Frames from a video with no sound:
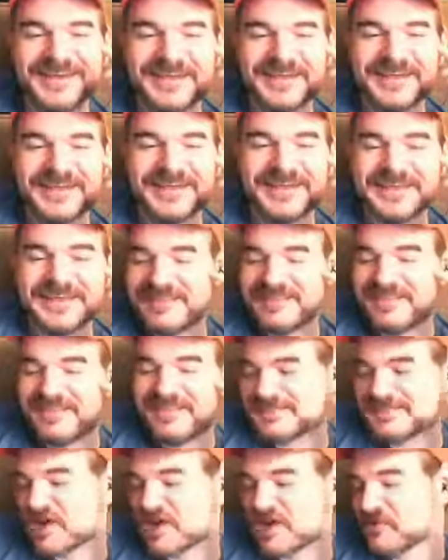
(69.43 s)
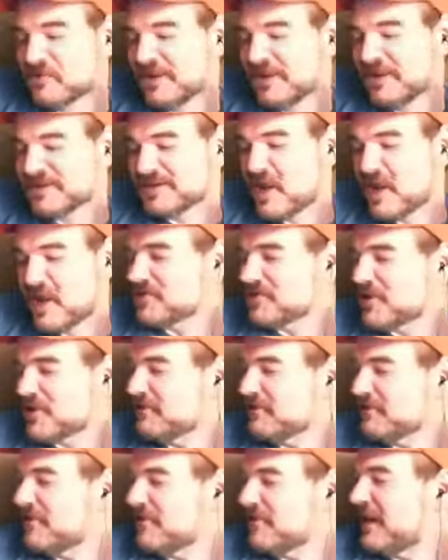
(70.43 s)
They're so ridiculous. They always try to find
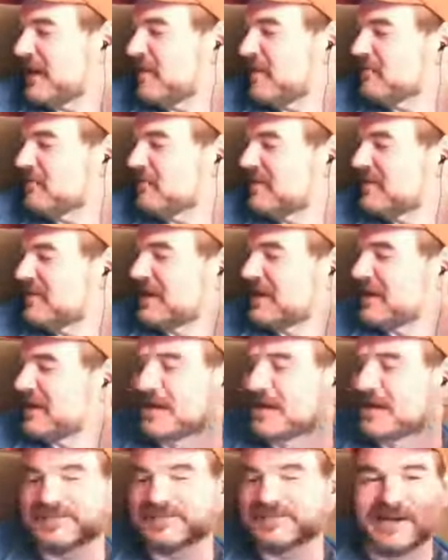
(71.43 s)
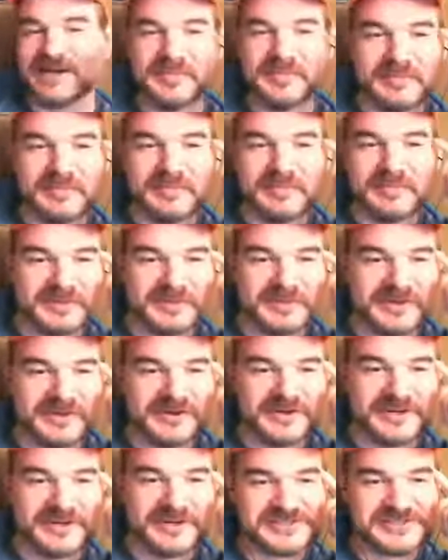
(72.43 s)
everything they can to scare people into being Christians,
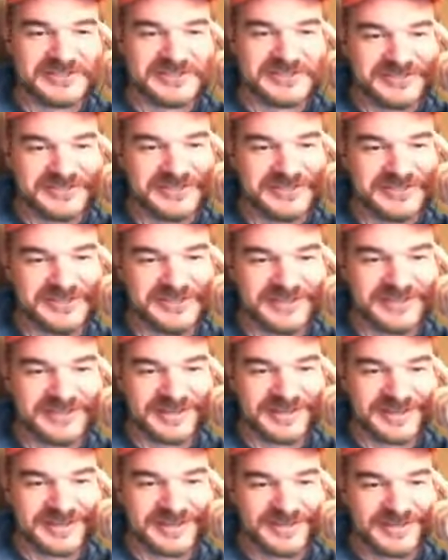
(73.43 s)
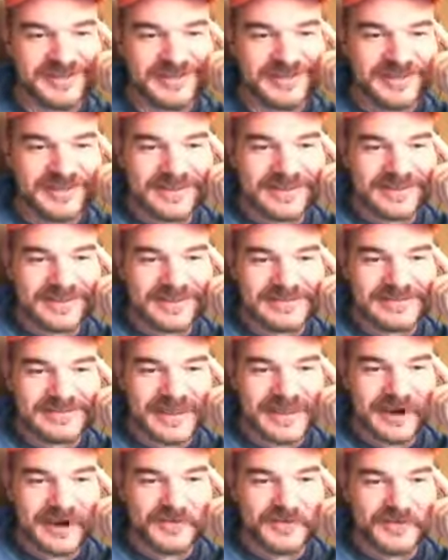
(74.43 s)
you know. It's like, I don't know if you heard about the
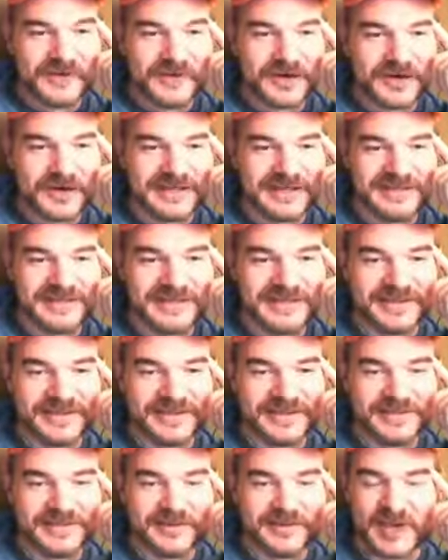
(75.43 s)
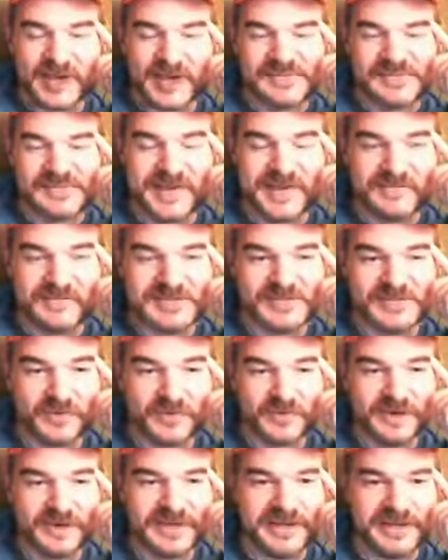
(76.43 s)
West Memphis 3.
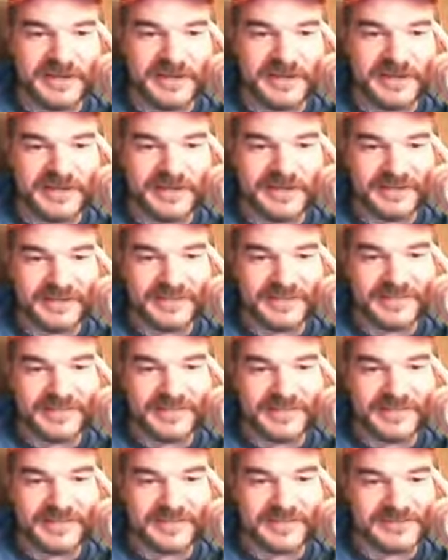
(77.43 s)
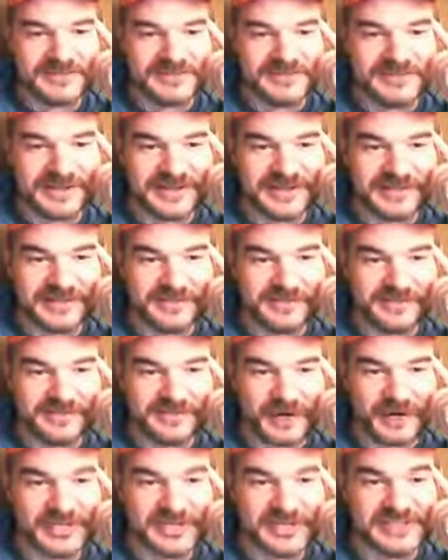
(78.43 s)
Those 3, they just got released
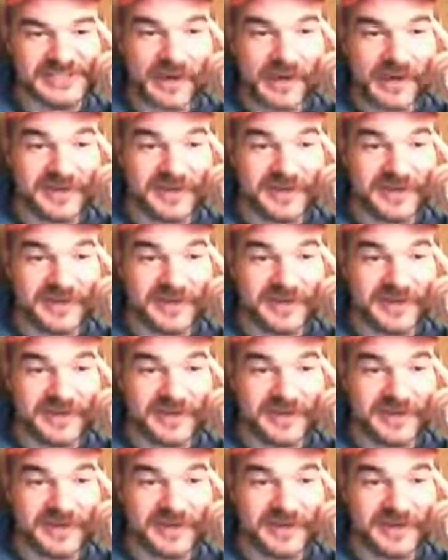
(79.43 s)
recently.